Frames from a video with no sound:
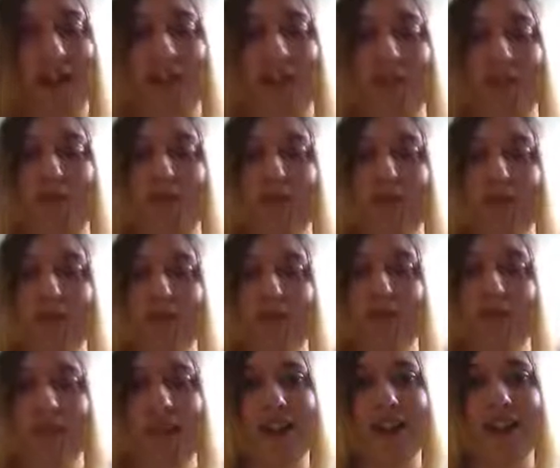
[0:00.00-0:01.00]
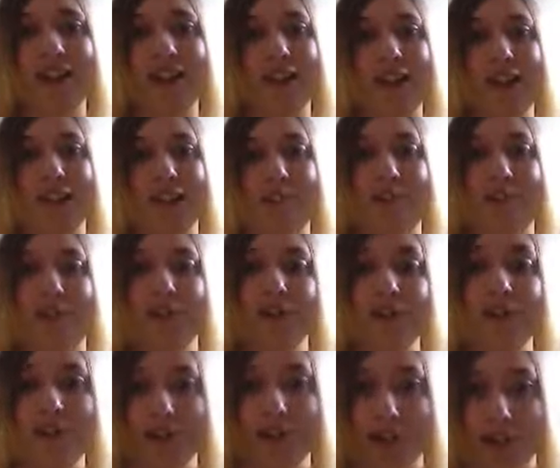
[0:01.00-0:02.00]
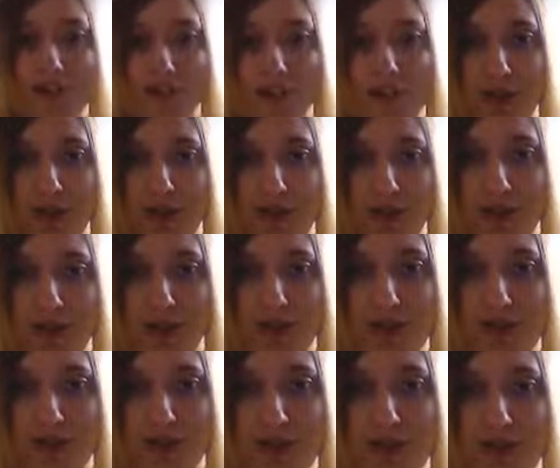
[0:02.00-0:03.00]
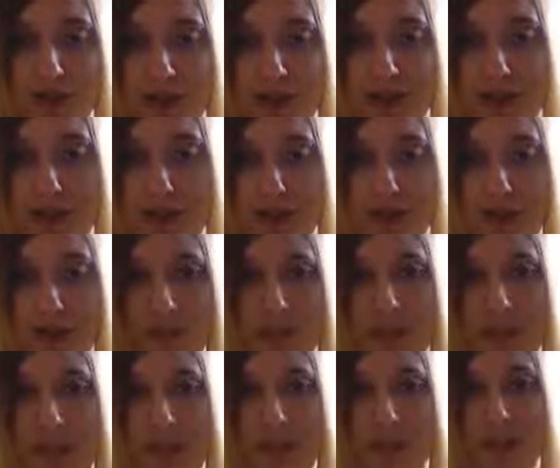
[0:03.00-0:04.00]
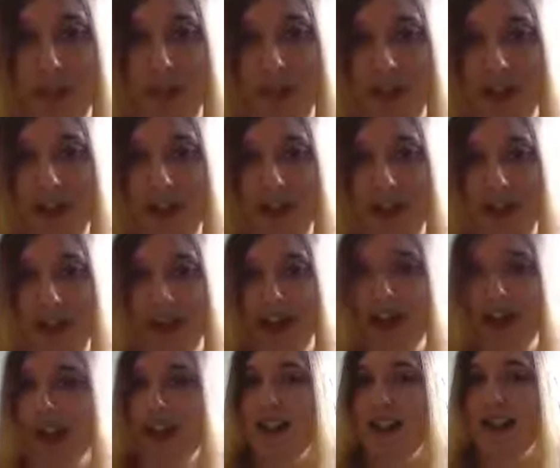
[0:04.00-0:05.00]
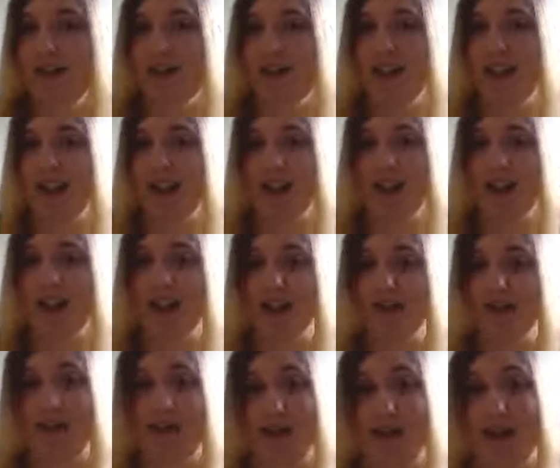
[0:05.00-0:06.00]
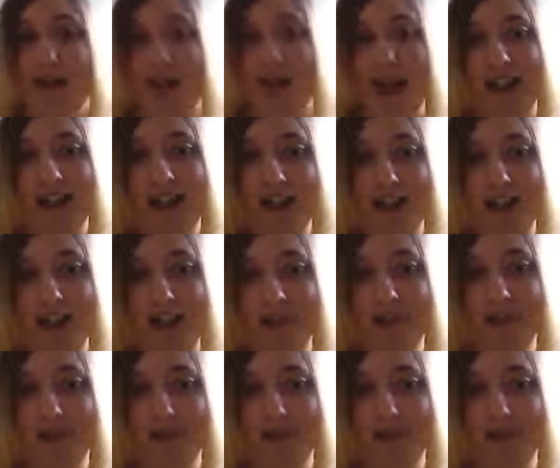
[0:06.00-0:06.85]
There's one for the generation 4, but against 4 X and Y. There's one that's just for Pokemon X and Y.